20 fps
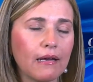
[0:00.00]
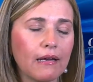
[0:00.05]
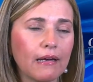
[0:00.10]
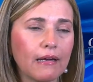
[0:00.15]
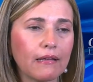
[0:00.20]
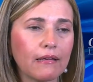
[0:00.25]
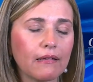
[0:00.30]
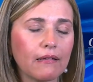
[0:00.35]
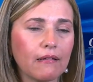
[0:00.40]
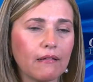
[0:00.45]

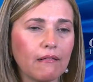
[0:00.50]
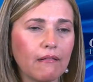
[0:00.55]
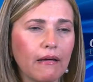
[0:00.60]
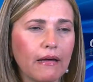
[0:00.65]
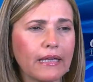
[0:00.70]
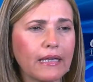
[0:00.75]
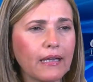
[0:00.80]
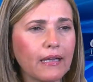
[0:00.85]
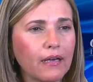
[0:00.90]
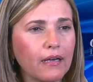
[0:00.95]
and uh,
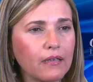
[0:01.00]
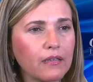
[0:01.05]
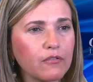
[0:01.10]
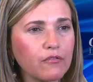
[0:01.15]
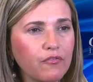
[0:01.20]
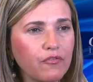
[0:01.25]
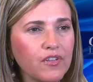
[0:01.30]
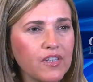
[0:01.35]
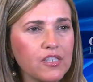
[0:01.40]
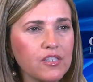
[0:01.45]
I can
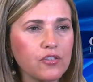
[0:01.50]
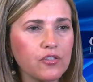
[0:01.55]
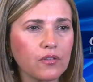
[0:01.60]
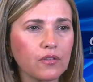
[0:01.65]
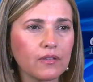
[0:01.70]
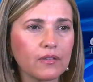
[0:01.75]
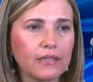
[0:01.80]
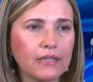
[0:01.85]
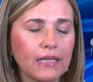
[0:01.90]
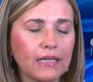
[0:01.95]

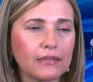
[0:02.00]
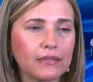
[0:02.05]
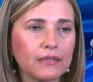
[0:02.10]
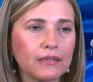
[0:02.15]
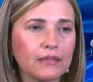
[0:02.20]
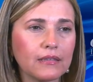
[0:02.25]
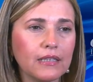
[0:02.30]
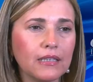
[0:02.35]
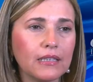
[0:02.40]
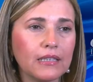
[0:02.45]
envision
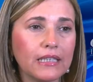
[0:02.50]
that uh,